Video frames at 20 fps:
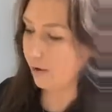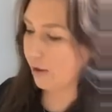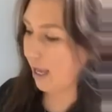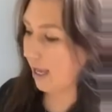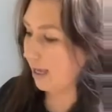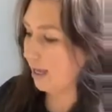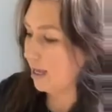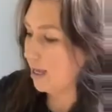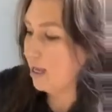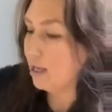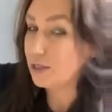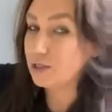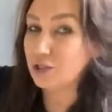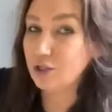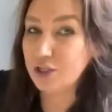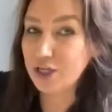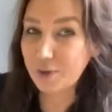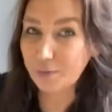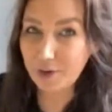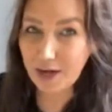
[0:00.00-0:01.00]
Okay, so
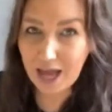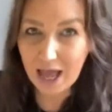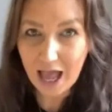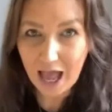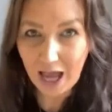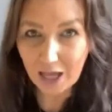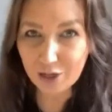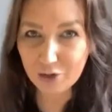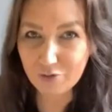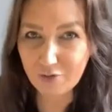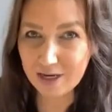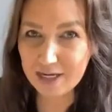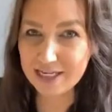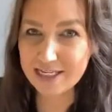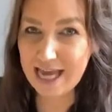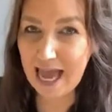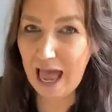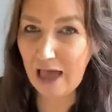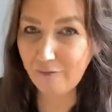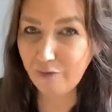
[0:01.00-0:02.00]
shall we? Are you ready
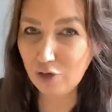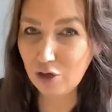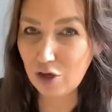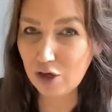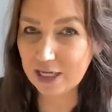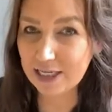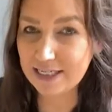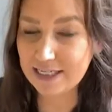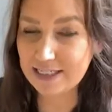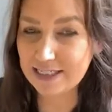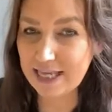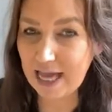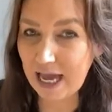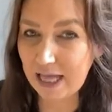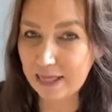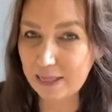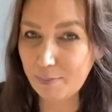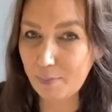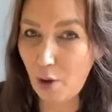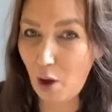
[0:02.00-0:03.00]
to have a look
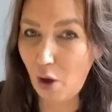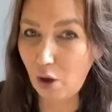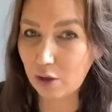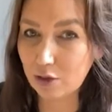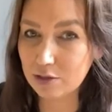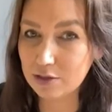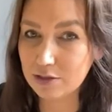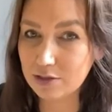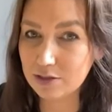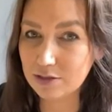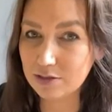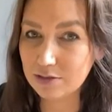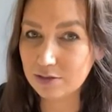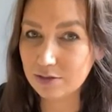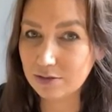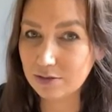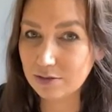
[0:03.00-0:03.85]
inside the box?